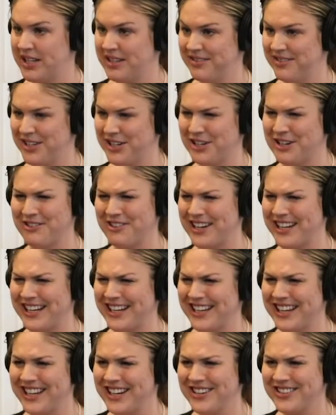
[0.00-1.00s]
zero, I guess,
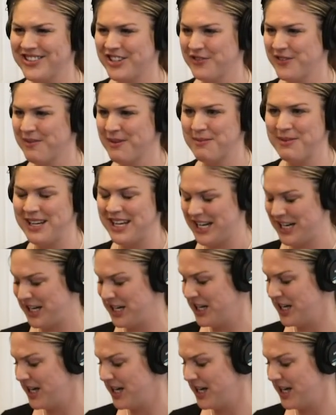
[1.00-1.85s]
you know, just from the yeah. beginning.